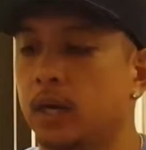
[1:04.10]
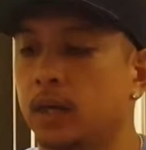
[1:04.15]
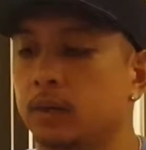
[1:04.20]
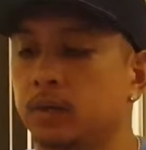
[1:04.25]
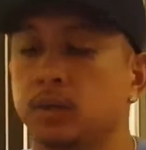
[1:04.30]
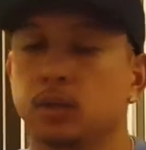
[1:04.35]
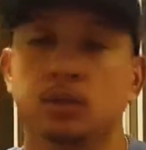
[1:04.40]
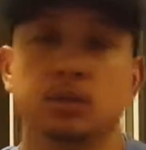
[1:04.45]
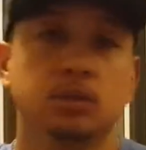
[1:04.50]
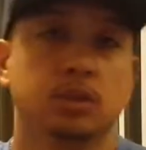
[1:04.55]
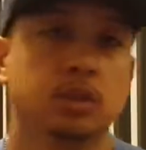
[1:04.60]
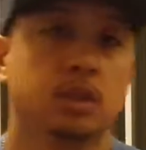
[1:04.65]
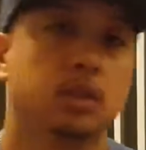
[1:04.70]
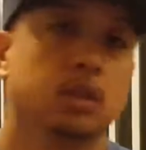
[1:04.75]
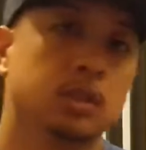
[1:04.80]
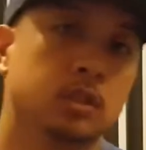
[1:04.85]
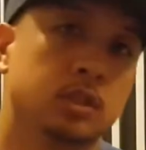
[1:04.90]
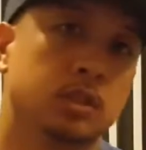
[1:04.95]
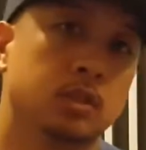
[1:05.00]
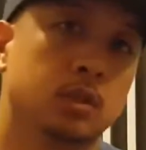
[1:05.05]
I could use
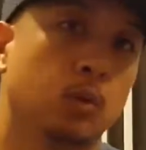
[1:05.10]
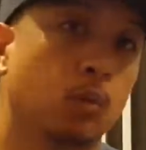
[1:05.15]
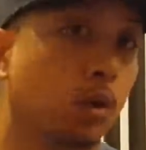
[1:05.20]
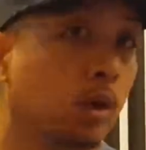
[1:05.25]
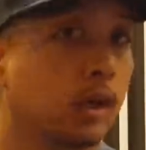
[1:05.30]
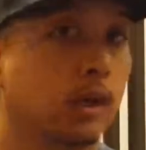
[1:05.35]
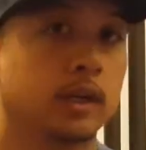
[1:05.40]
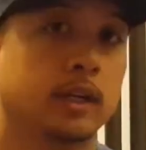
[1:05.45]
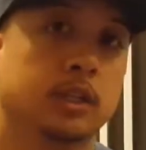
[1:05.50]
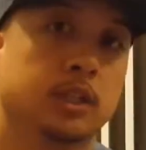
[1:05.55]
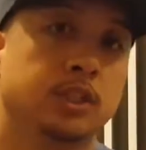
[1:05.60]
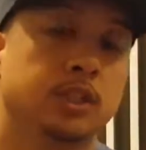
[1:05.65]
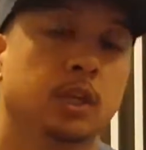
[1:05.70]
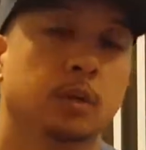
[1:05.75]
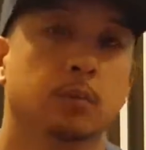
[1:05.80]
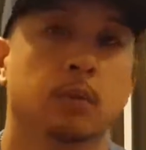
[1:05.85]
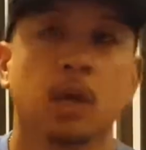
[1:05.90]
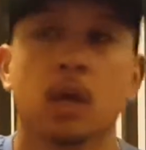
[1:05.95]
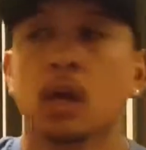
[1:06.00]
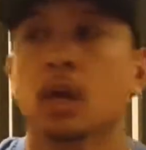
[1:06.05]
these to work out at the
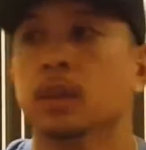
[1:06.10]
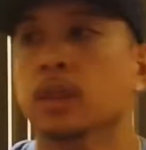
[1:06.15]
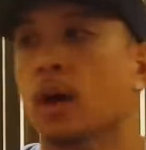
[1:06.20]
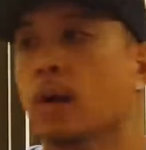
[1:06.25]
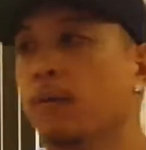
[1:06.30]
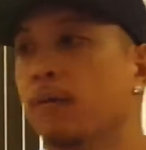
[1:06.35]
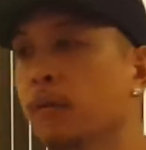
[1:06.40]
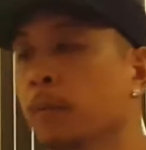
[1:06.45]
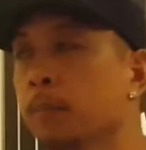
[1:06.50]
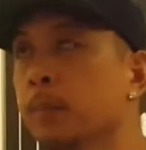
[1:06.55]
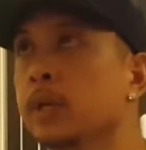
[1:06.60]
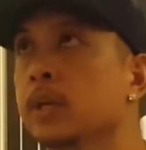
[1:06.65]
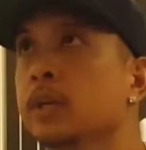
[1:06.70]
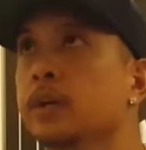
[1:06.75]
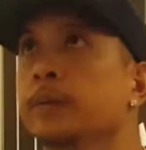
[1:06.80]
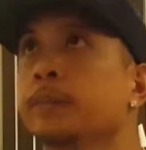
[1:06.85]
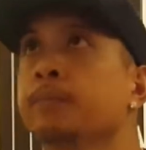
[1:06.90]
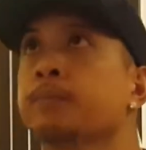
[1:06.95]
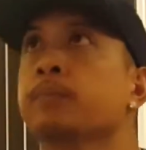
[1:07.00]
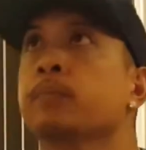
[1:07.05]
gym. Now, for
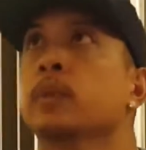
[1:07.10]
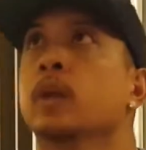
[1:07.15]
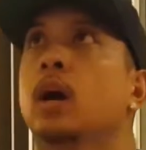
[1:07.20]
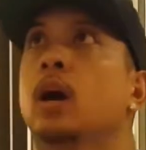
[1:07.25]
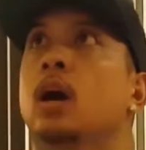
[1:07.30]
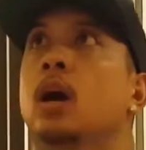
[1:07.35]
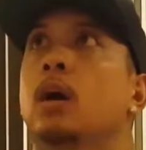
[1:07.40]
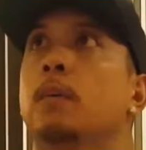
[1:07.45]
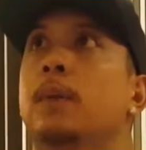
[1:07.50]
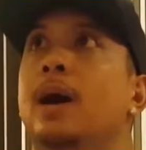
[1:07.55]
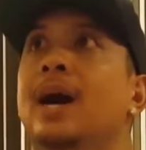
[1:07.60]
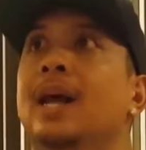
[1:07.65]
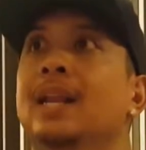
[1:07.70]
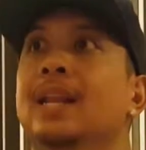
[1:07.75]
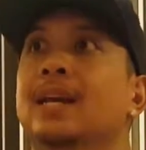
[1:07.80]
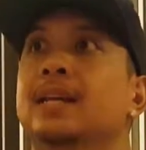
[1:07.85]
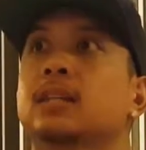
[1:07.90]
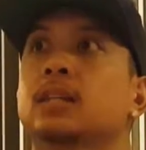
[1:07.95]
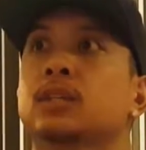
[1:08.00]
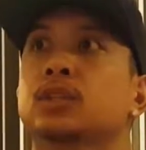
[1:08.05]
me, I
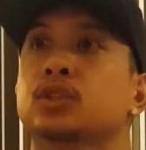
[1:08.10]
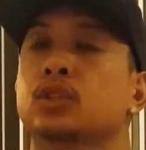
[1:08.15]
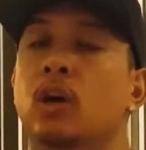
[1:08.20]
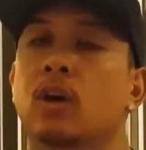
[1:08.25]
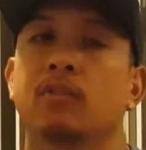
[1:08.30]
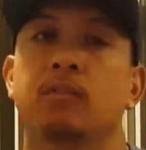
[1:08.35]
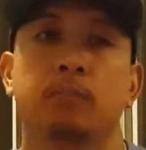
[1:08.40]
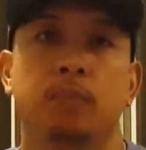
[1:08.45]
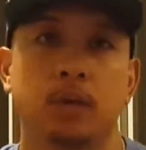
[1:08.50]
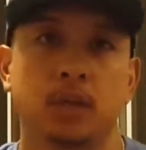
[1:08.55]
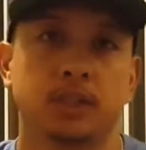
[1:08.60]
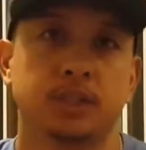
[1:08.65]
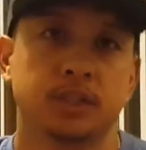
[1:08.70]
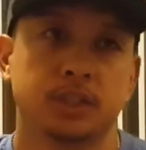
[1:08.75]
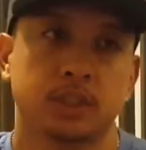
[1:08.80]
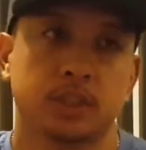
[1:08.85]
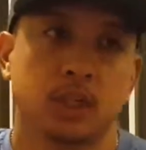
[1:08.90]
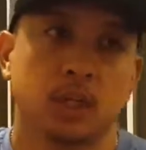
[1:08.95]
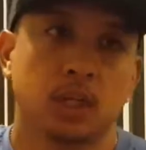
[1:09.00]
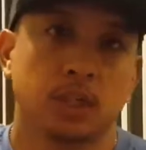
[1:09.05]
like the soft
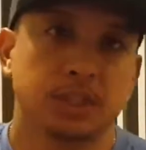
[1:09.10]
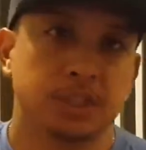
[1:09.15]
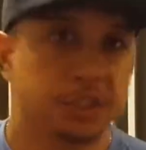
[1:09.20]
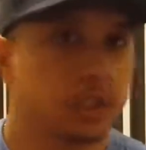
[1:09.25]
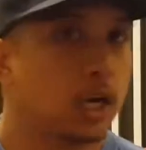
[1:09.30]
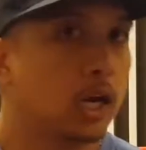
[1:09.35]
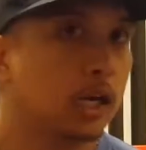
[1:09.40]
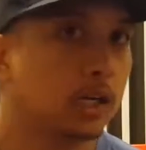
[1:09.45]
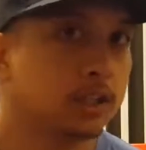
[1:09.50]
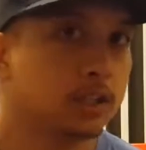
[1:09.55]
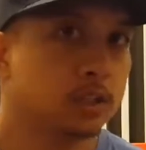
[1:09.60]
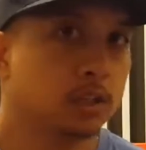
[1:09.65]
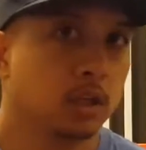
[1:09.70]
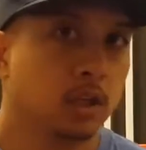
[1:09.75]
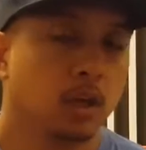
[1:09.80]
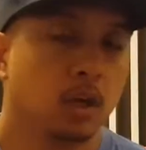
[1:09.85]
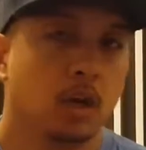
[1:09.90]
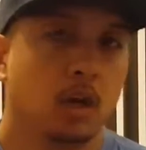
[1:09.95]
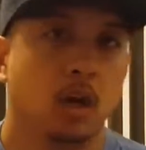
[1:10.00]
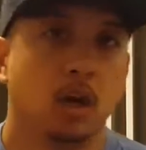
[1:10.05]
plush socks,
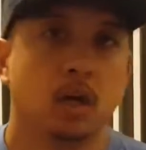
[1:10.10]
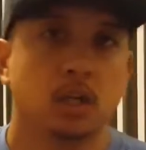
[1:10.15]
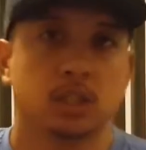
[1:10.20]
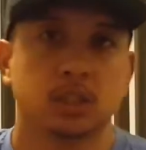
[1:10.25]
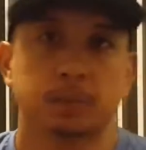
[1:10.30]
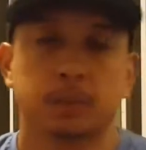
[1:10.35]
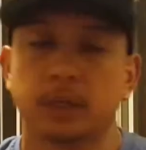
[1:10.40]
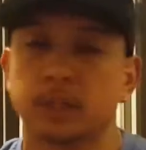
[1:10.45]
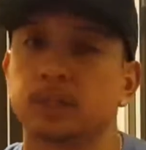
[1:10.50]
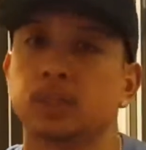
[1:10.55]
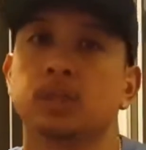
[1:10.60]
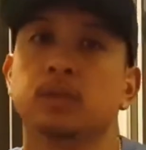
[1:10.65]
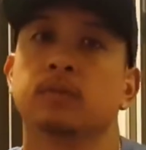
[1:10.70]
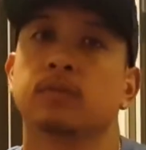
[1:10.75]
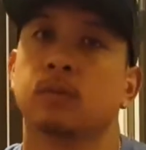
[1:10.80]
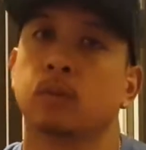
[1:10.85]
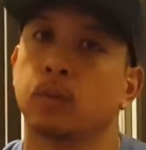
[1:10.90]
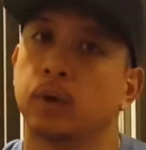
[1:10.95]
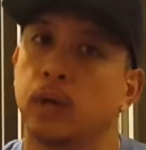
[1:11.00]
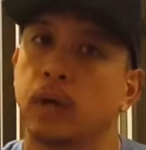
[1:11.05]
especially
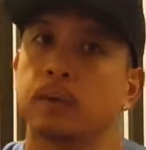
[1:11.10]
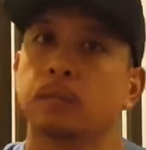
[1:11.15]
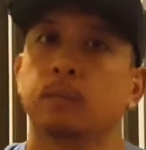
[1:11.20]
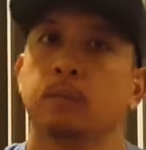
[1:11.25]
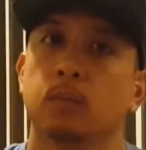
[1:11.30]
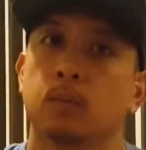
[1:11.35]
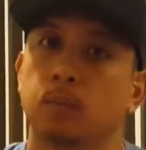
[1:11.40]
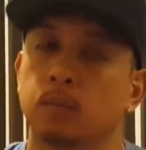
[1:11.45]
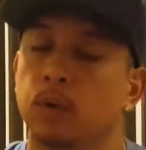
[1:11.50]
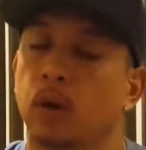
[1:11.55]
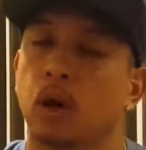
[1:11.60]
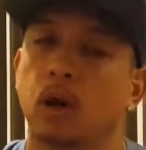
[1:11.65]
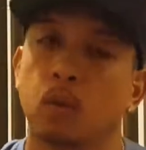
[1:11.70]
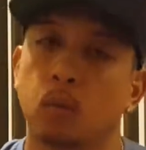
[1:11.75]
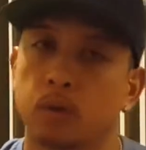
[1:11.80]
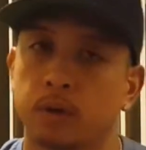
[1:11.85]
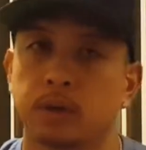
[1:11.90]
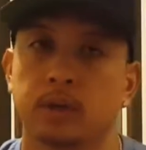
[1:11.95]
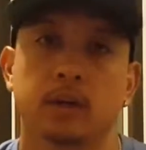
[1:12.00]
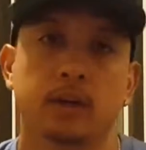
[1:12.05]
for when I'm
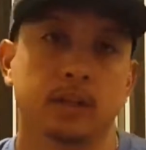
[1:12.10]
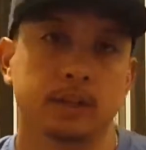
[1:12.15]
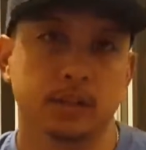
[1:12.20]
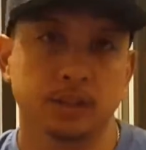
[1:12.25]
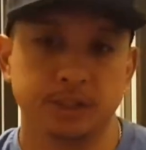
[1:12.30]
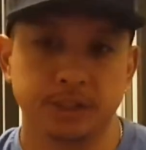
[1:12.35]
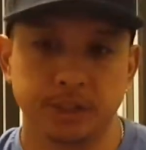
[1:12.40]
working out at the